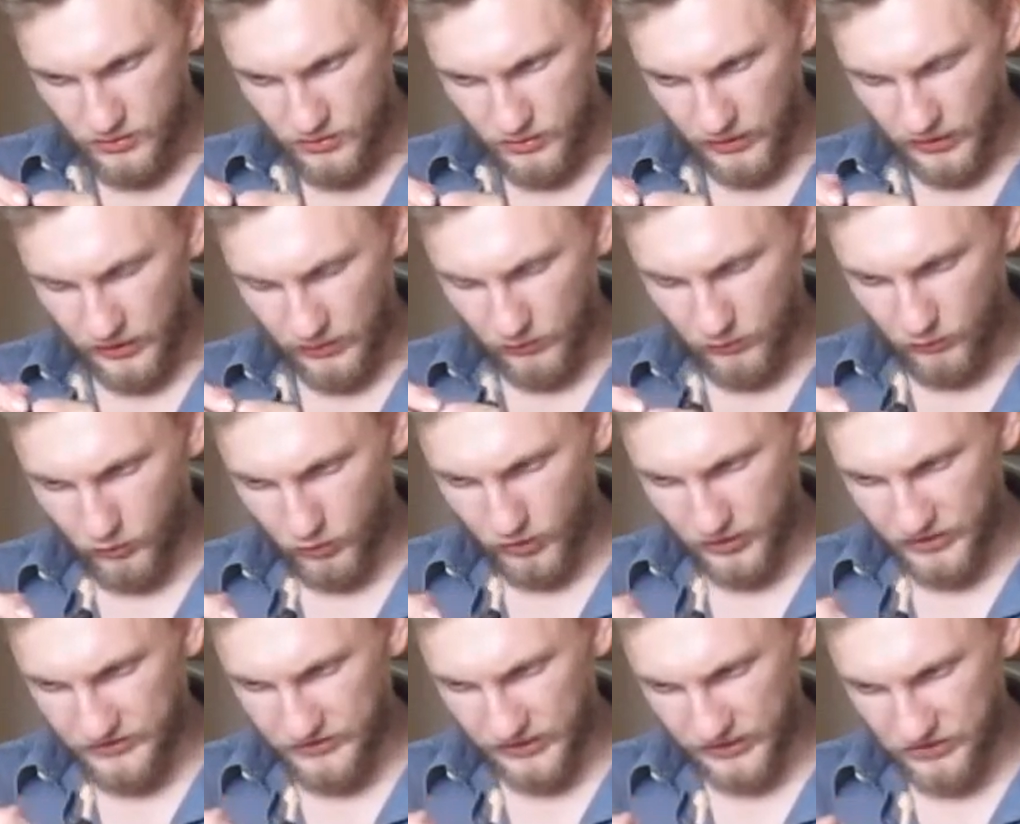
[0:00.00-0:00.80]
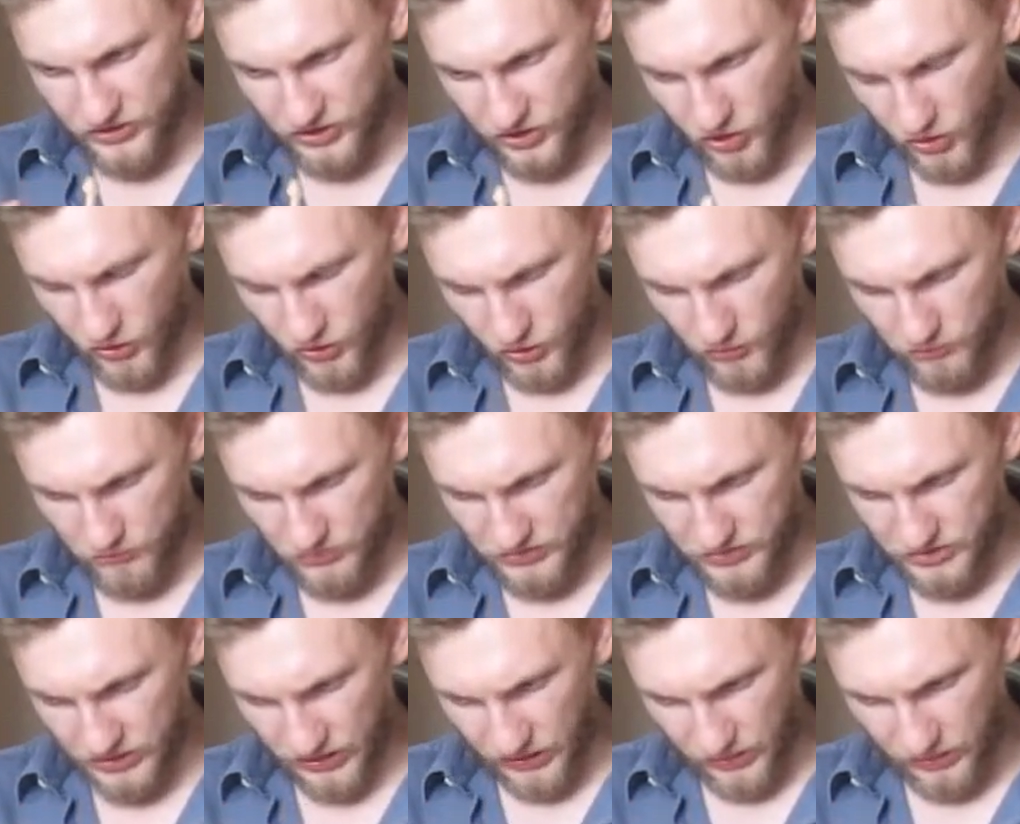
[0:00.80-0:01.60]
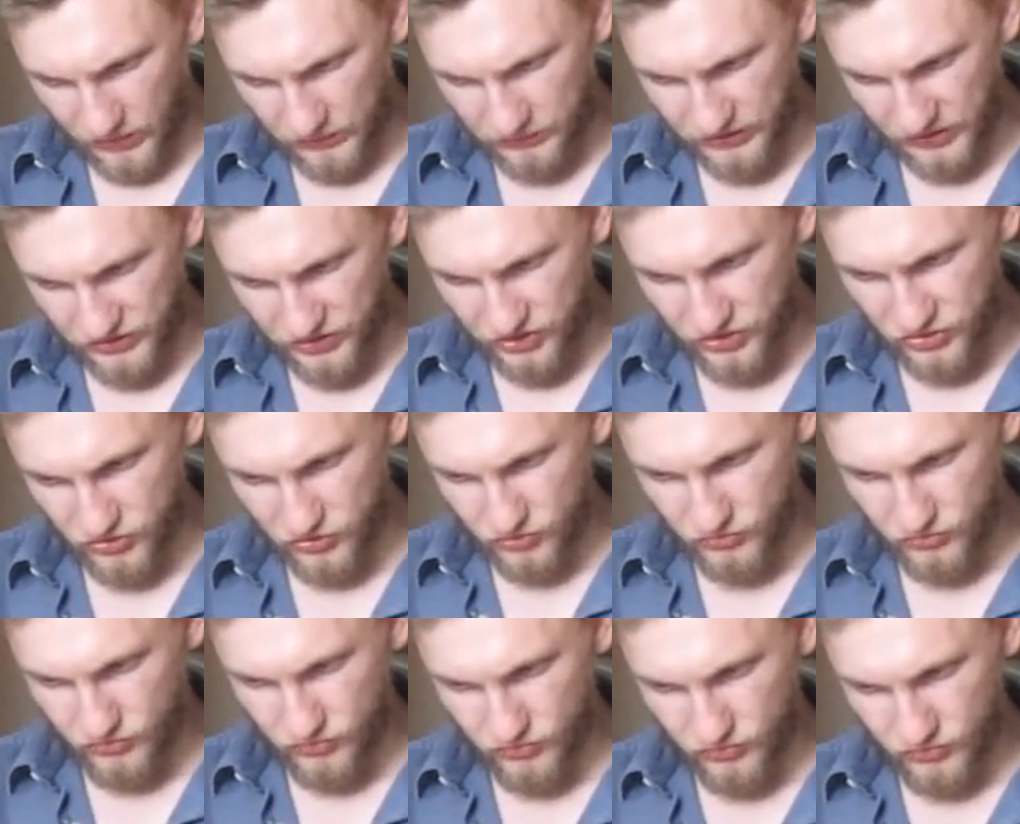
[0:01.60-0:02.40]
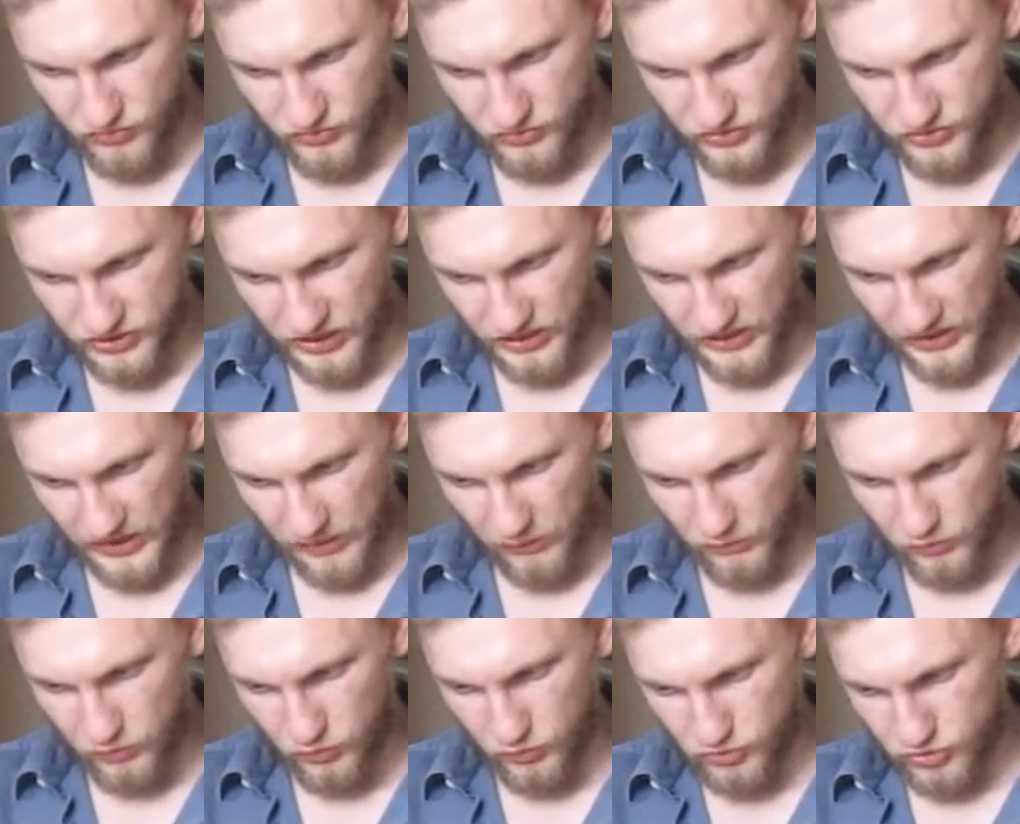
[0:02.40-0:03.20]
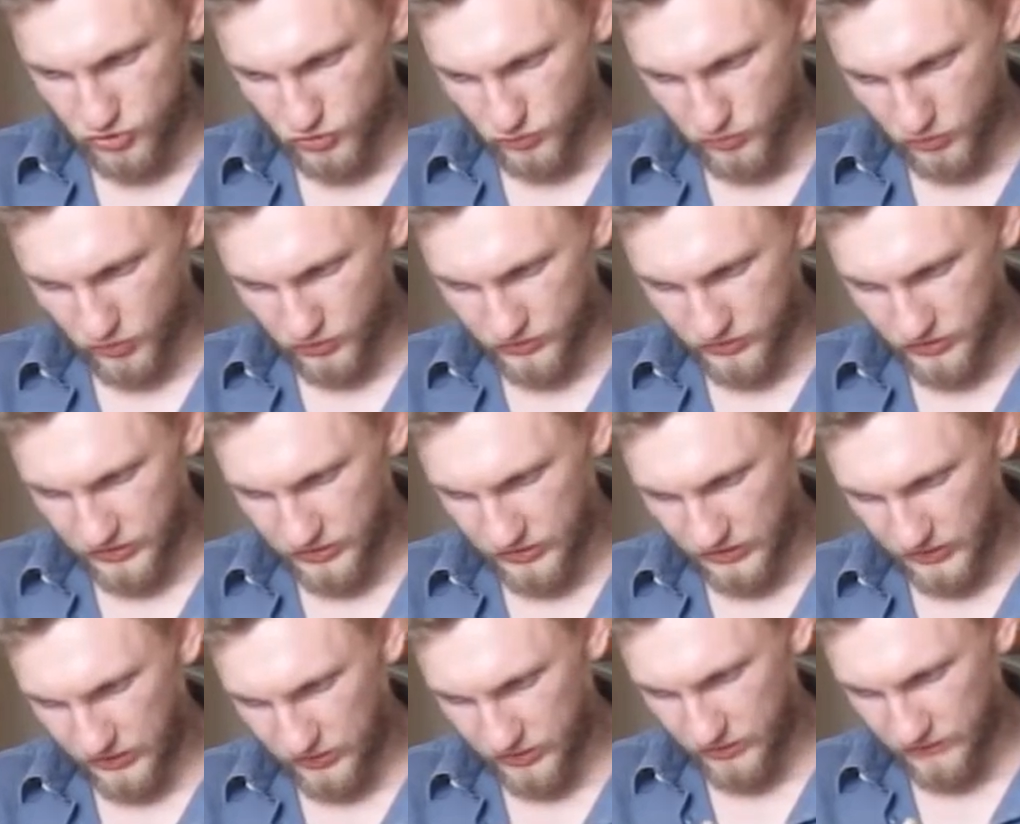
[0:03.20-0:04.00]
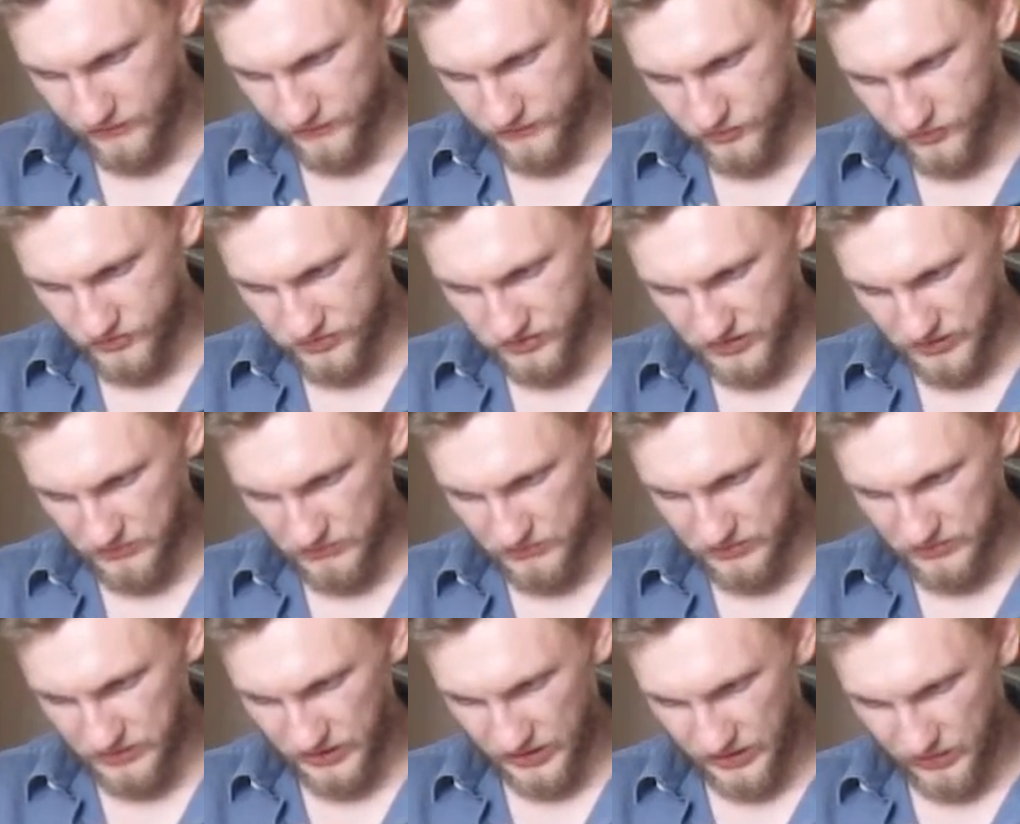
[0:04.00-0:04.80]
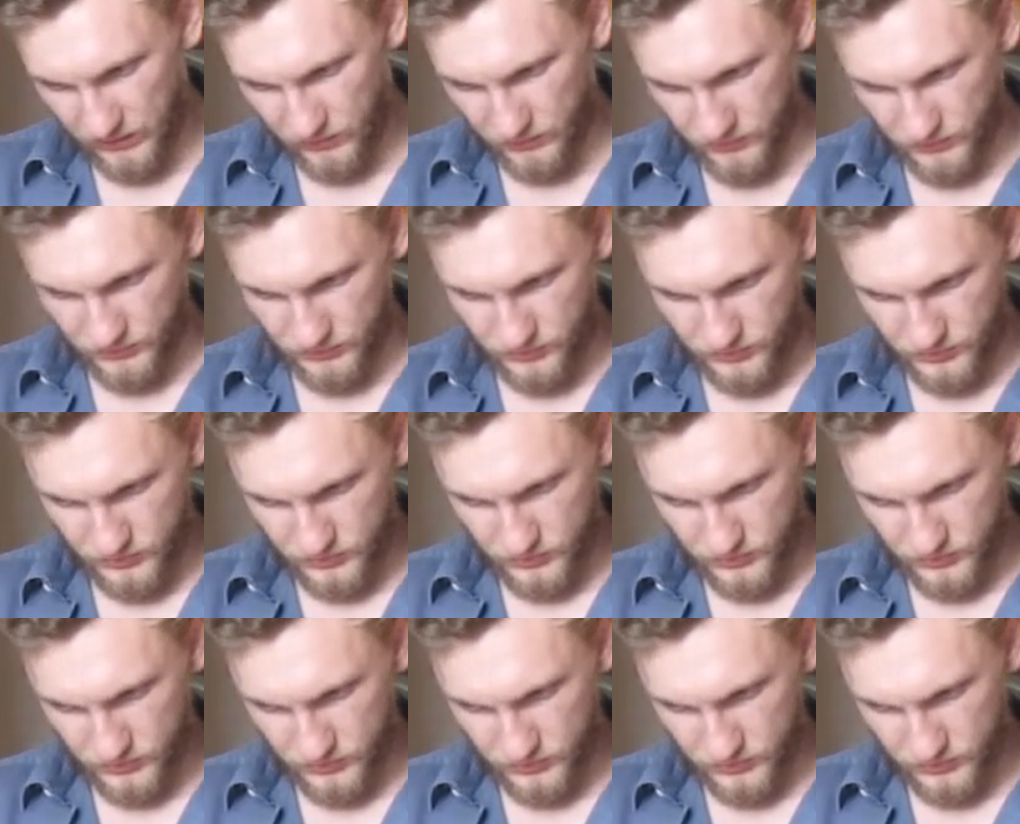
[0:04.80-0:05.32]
Like, what is actually going on, Mattel? I was actually just saying how good you was, and now you've just let me down.